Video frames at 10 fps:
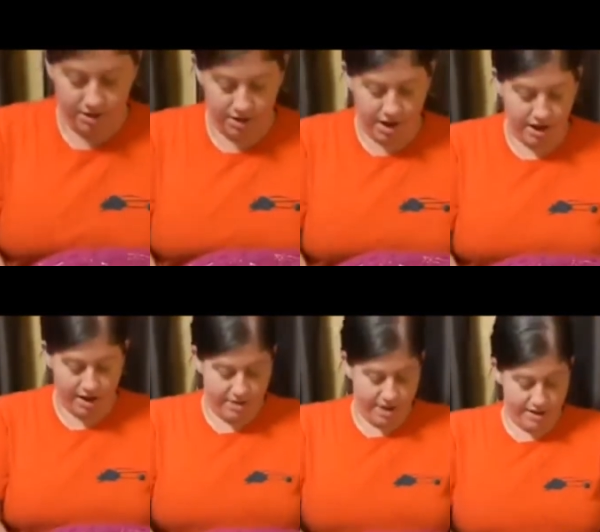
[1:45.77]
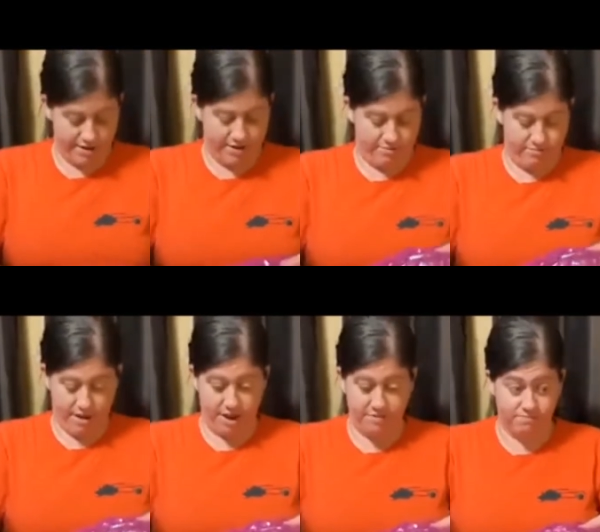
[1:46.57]
God,
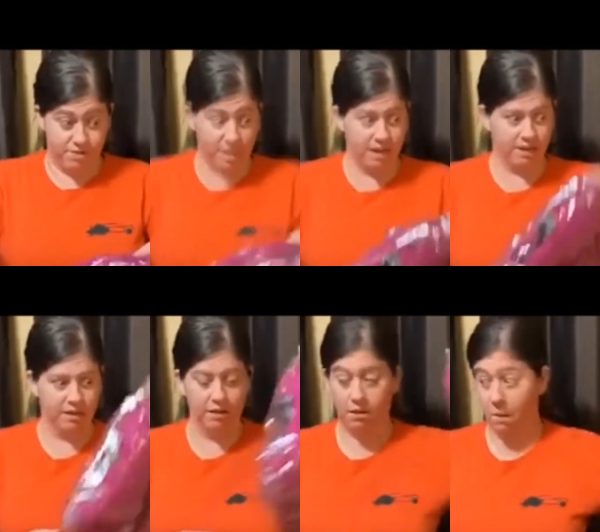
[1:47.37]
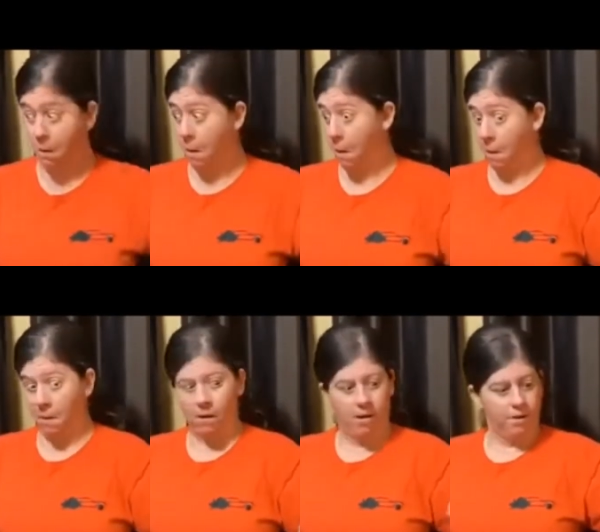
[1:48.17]
that's big.
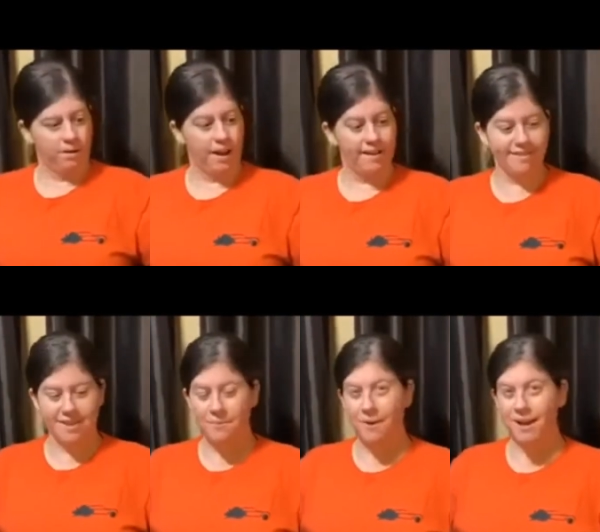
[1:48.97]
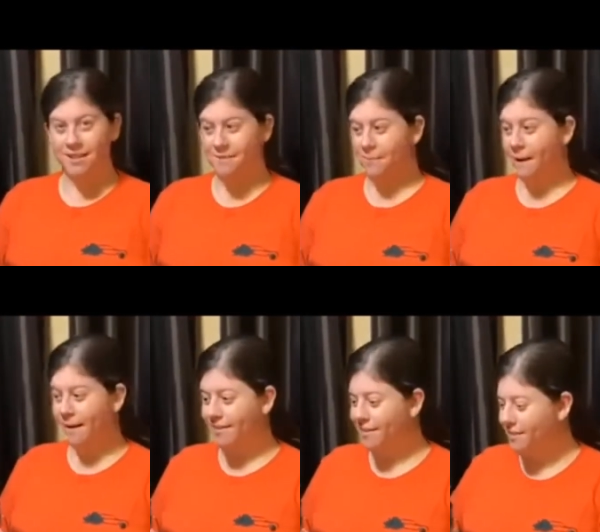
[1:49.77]
Let's see what
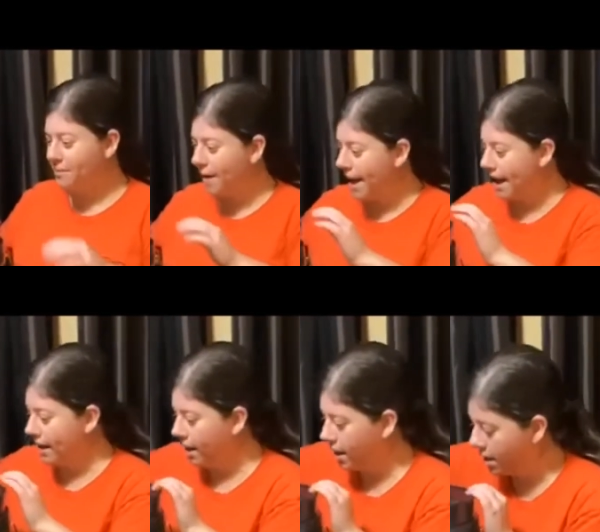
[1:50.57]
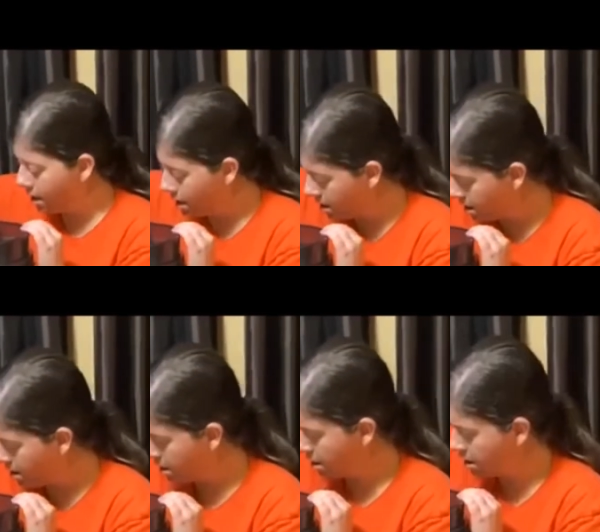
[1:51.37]
surprises await.
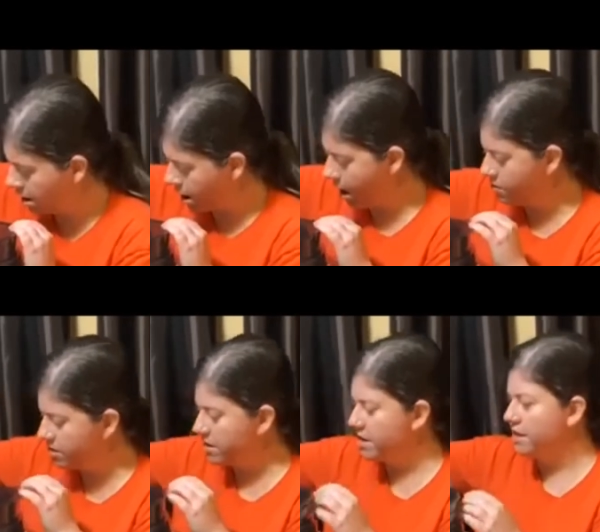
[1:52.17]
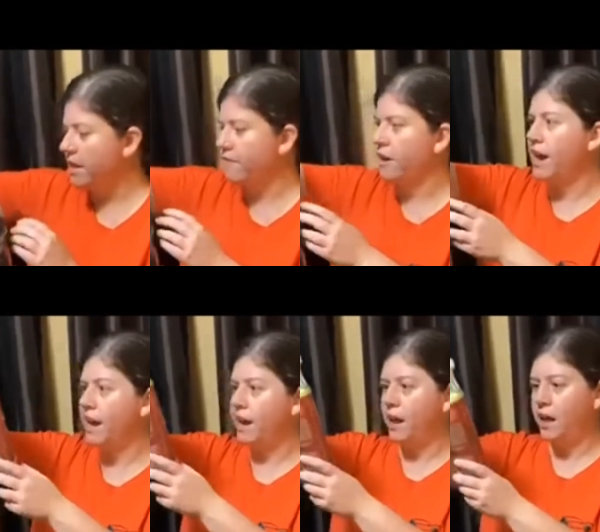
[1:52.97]
Oh, these are different.